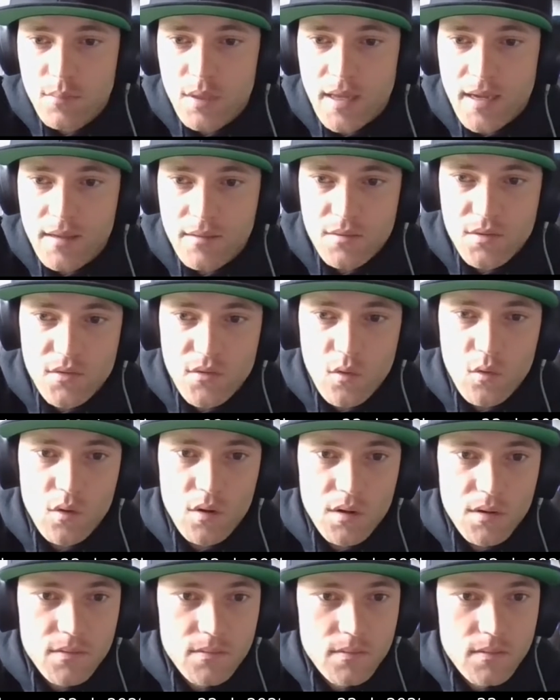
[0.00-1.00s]
plans
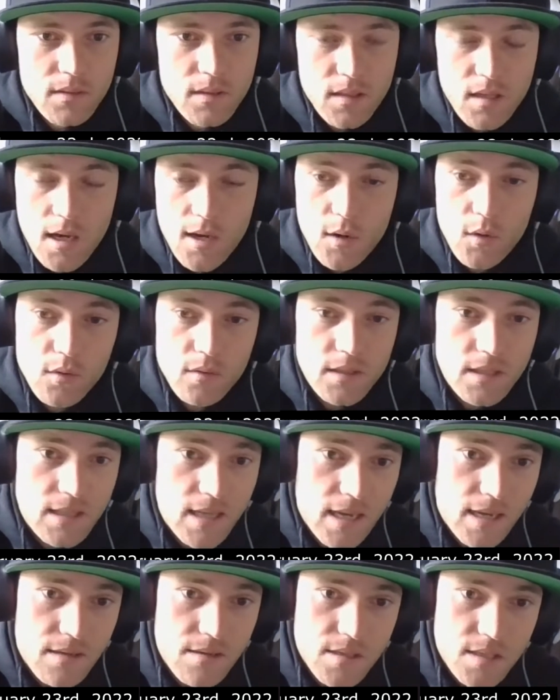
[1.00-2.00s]
for not only
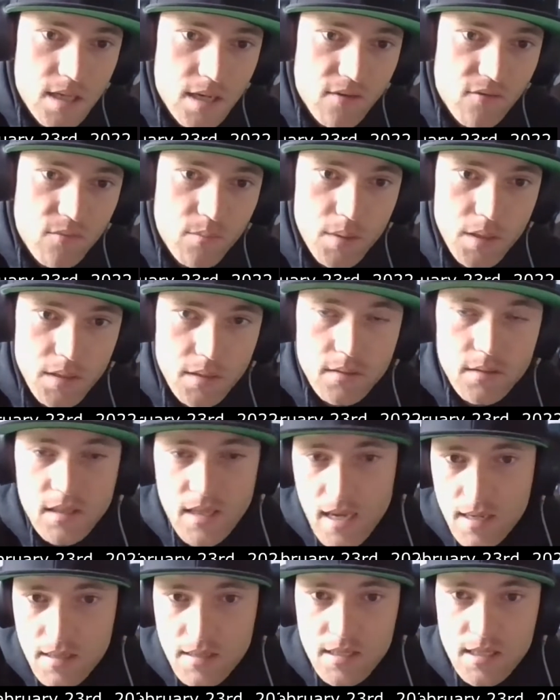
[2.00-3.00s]
yanSafe but
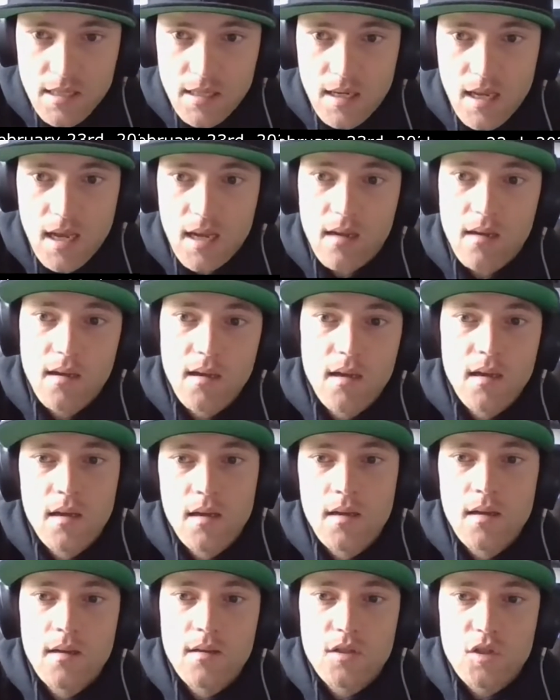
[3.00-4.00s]
yanDNA,
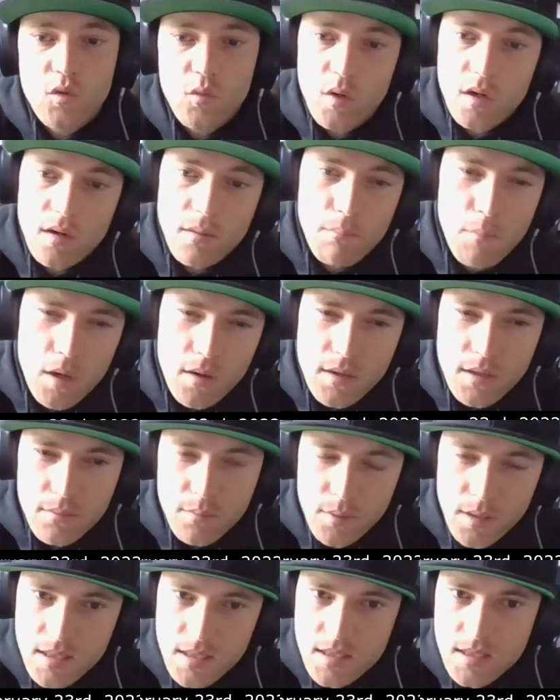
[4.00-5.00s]
to where a
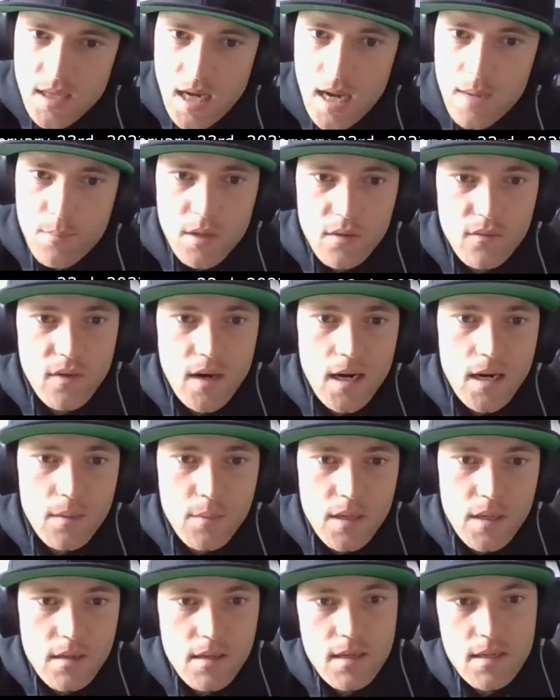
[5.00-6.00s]
marketplace type
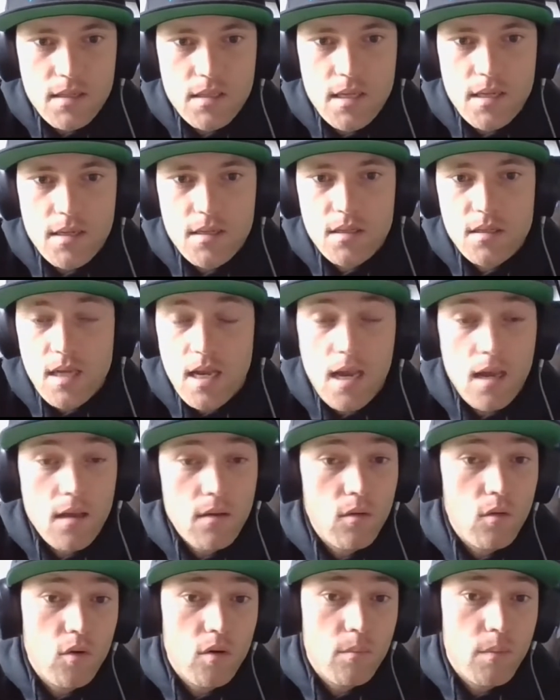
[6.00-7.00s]
environment exists,
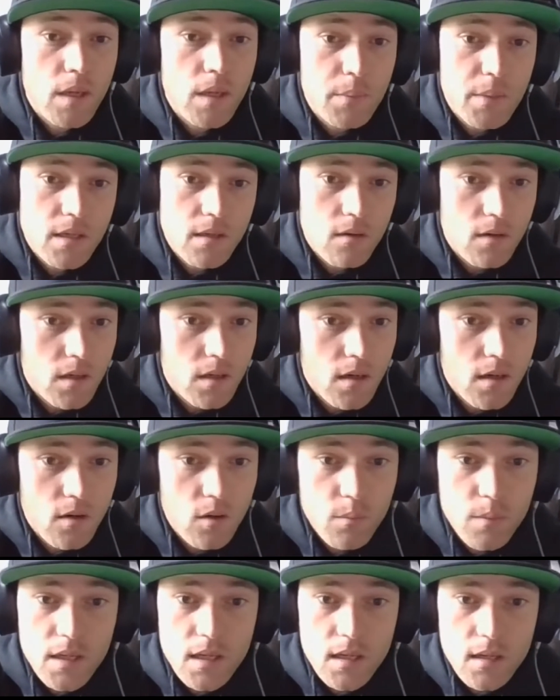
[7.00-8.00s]
and or maybe
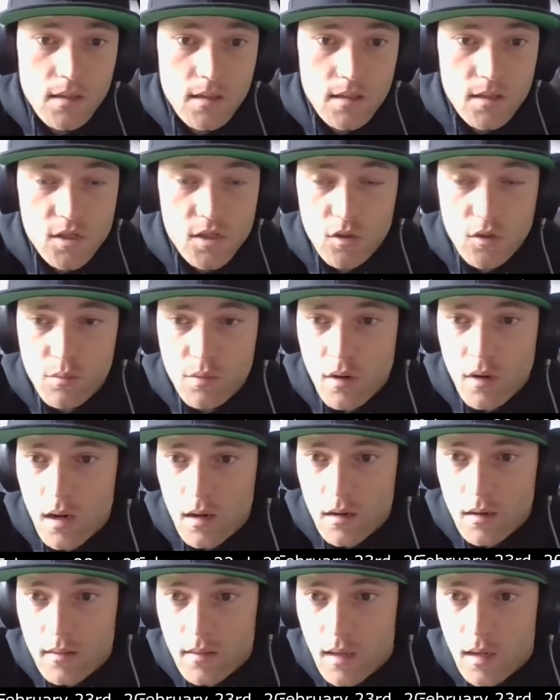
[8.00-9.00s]
it'll be an additional
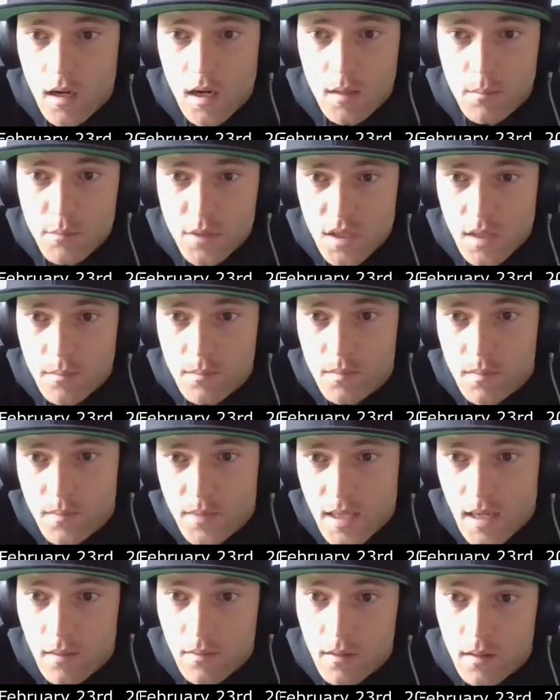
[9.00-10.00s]
product that comes up
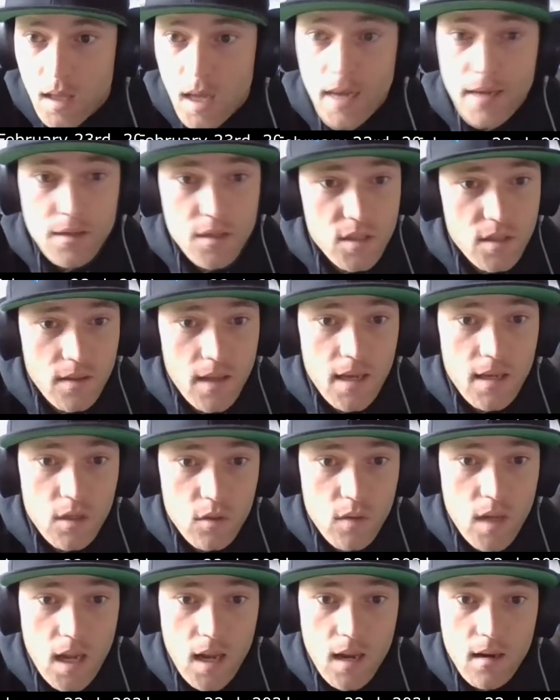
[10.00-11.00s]
down the line so that
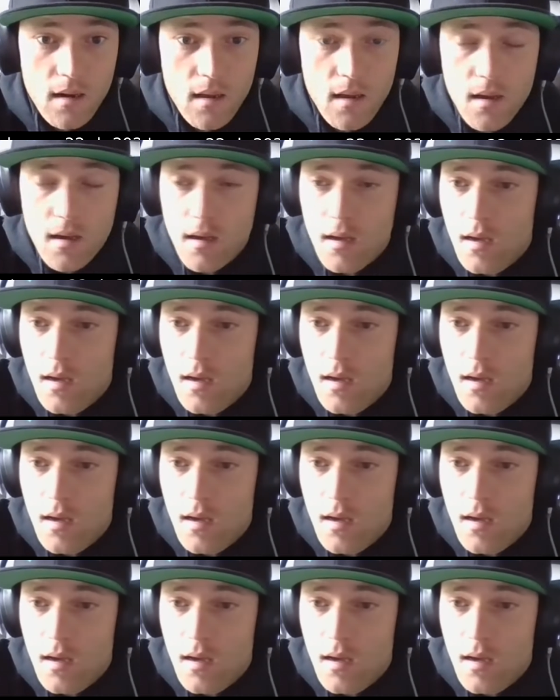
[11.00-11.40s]
you can